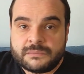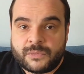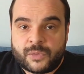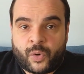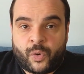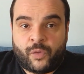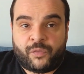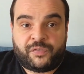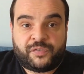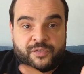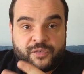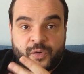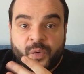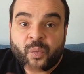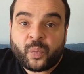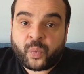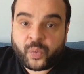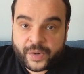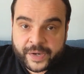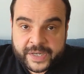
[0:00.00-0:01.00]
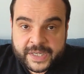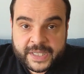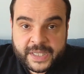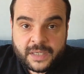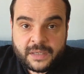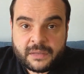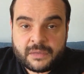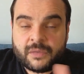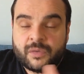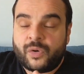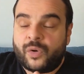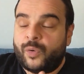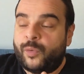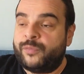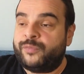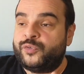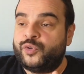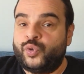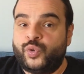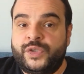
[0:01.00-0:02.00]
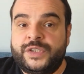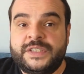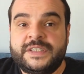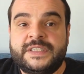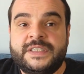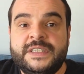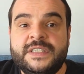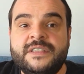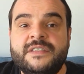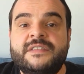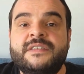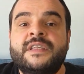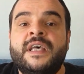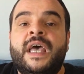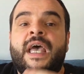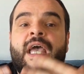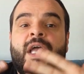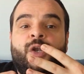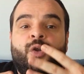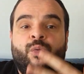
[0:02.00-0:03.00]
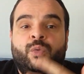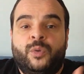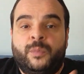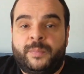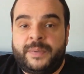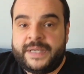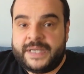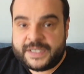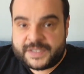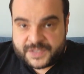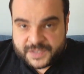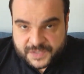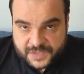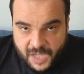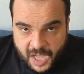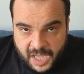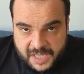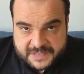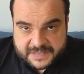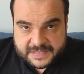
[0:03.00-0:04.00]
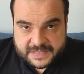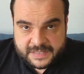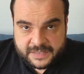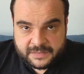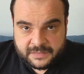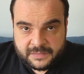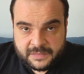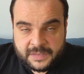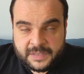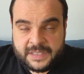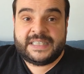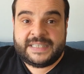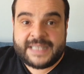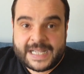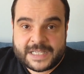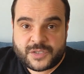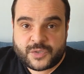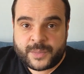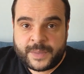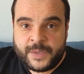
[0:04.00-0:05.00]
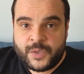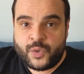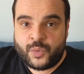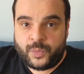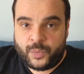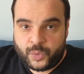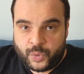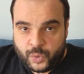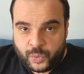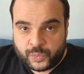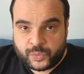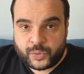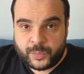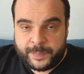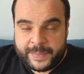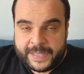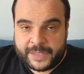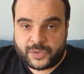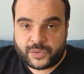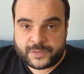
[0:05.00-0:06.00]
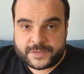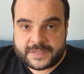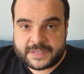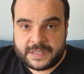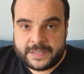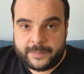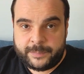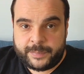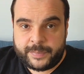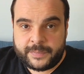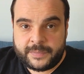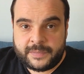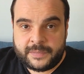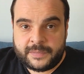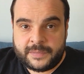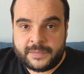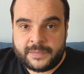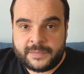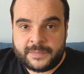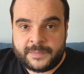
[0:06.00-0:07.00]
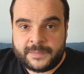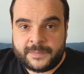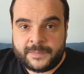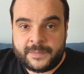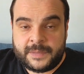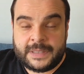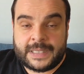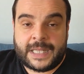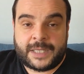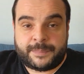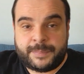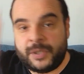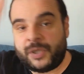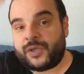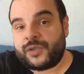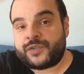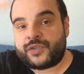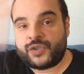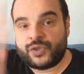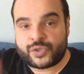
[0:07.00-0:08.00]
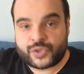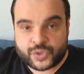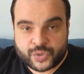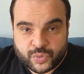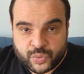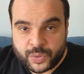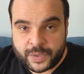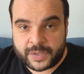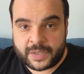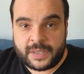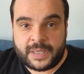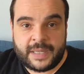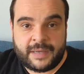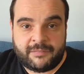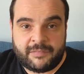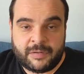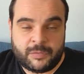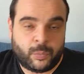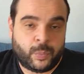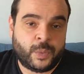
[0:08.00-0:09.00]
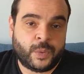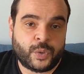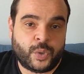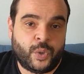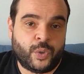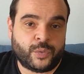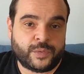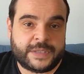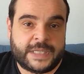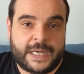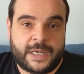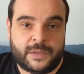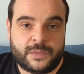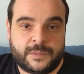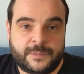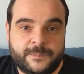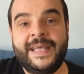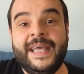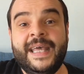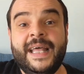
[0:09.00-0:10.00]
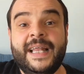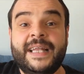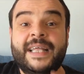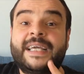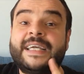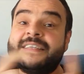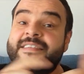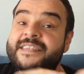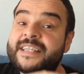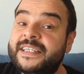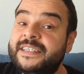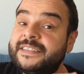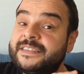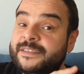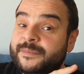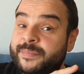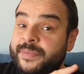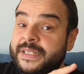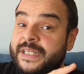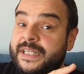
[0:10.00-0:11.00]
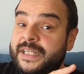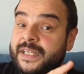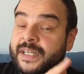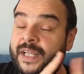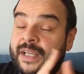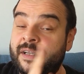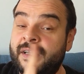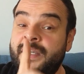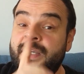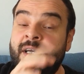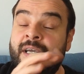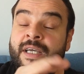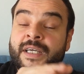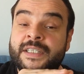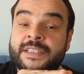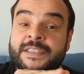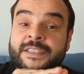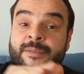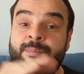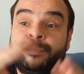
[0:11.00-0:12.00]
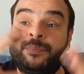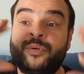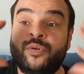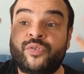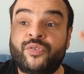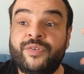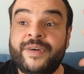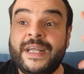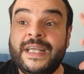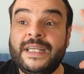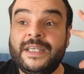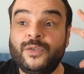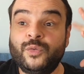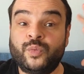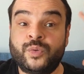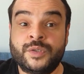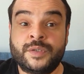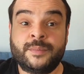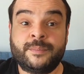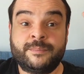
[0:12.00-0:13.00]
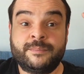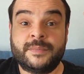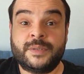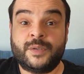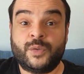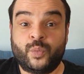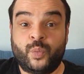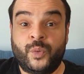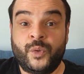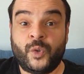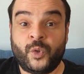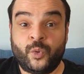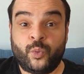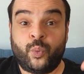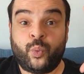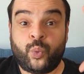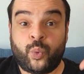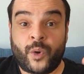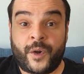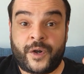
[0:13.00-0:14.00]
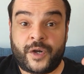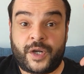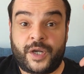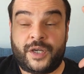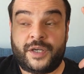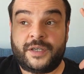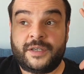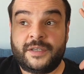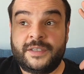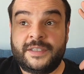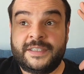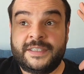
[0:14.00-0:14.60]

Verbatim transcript: of working, of doing things, and you will be exhausted. That's why you will go to bed to sleep not because your sugar level will go down. Like I said at the beginning, the brain will, will work